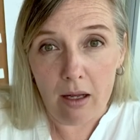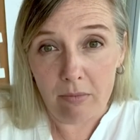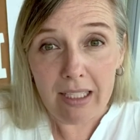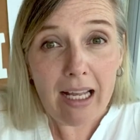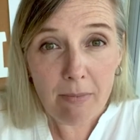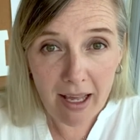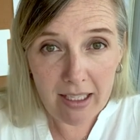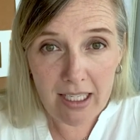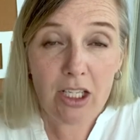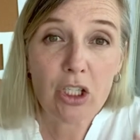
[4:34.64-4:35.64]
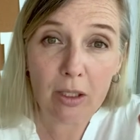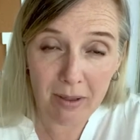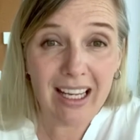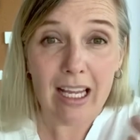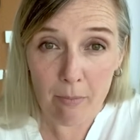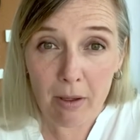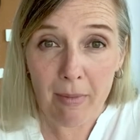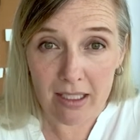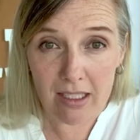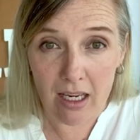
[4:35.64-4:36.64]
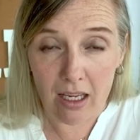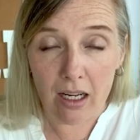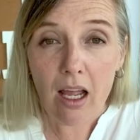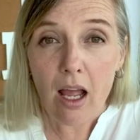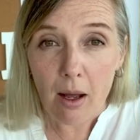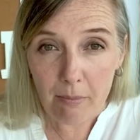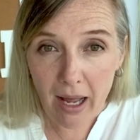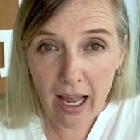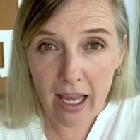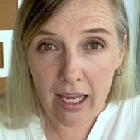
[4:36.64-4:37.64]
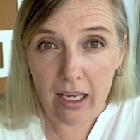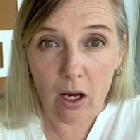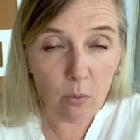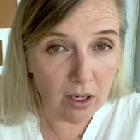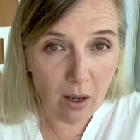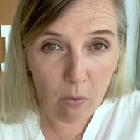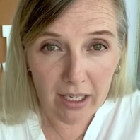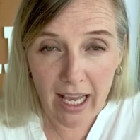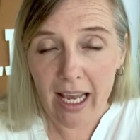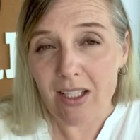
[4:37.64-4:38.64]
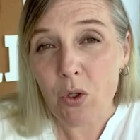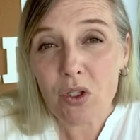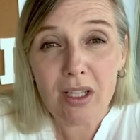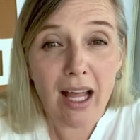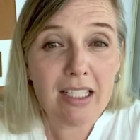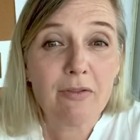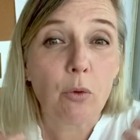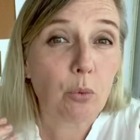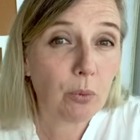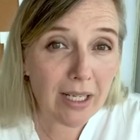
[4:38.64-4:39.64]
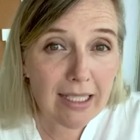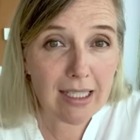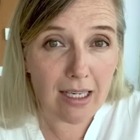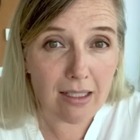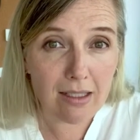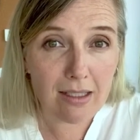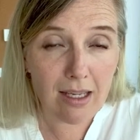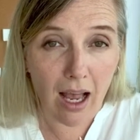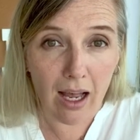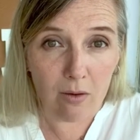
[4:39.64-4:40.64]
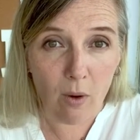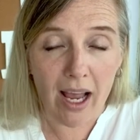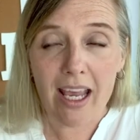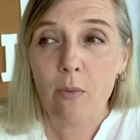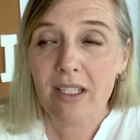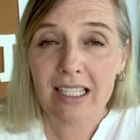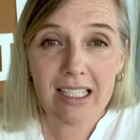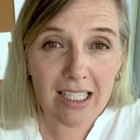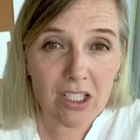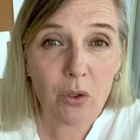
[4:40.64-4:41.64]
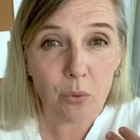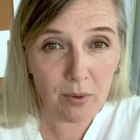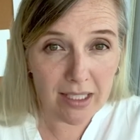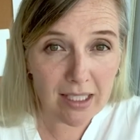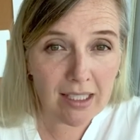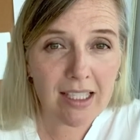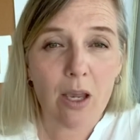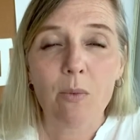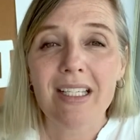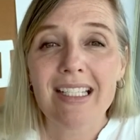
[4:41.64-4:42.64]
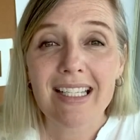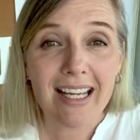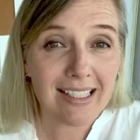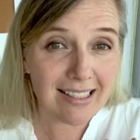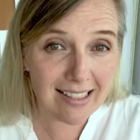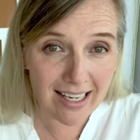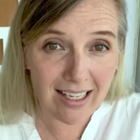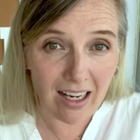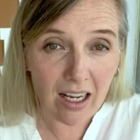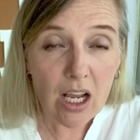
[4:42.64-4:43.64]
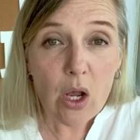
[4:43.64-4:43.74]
led by the teacher, but then implemented by a one-on-one aide. So there's a lot of different reasons on why, and we need to get to the reasons and we need to get data.